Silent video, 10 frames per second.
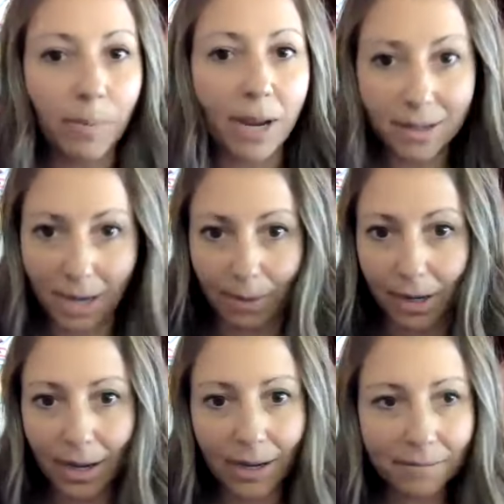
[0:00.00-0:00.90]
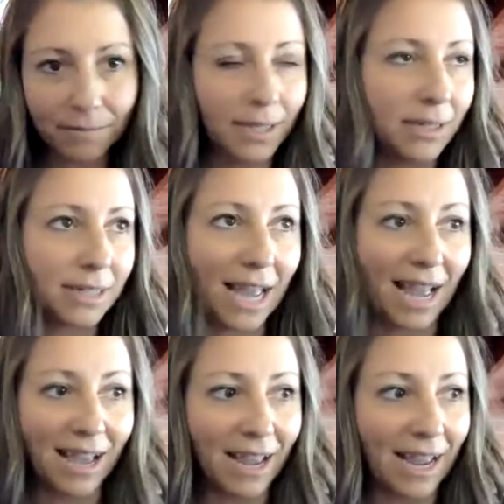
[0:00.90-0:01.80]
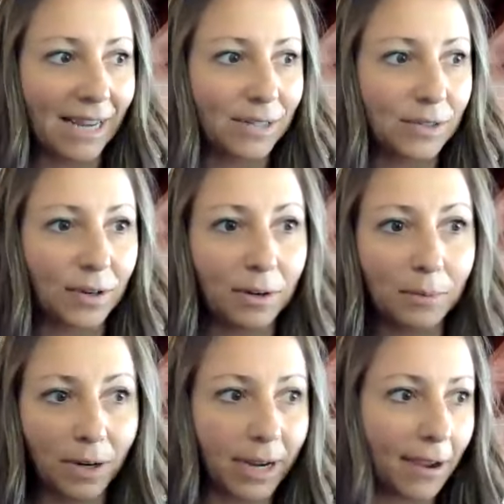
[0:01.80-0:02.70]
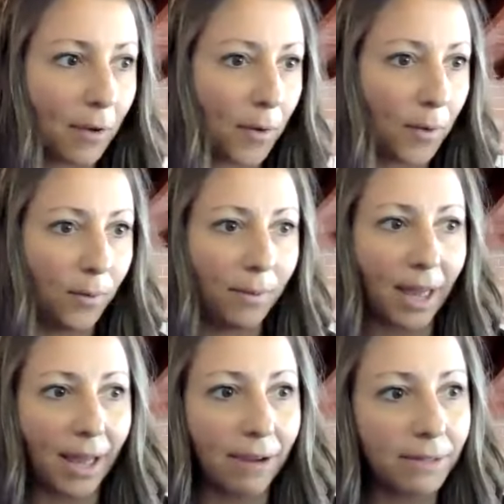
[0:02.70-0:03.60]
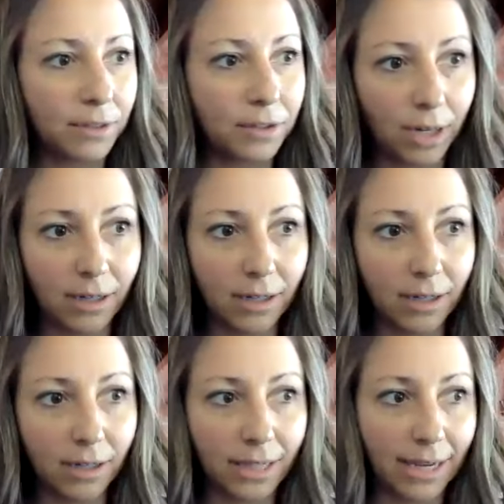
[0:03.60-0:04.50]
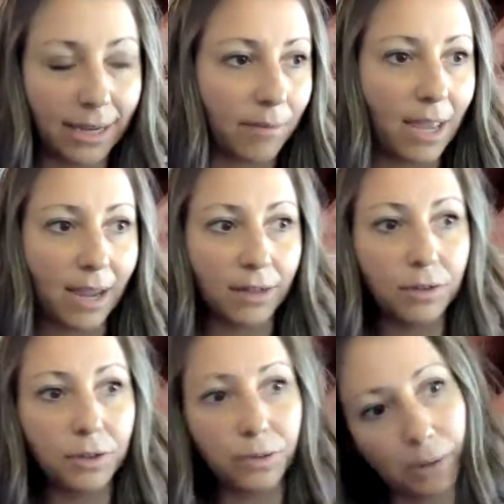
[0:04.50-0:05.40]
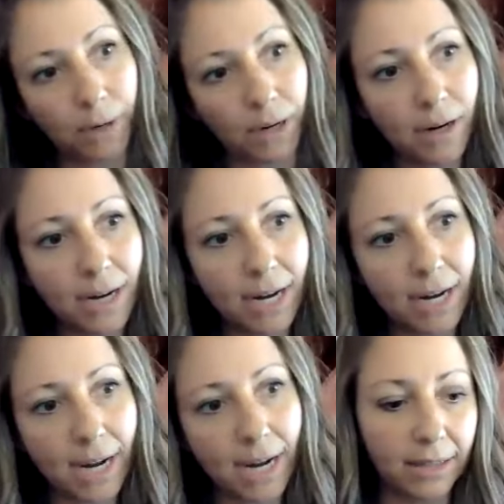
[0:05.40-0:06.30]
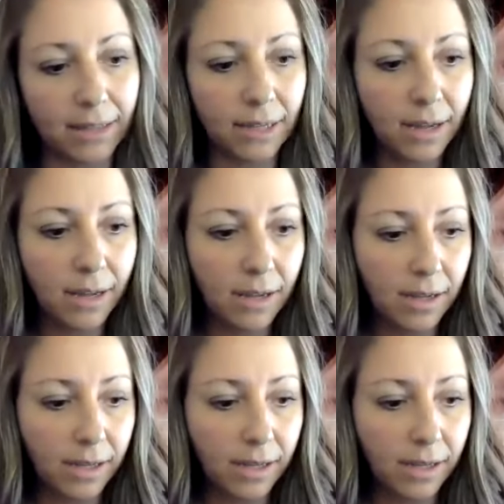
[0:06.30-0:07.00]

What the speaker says: the pandemic hit. I started working at home. I was juggling him and doing work and,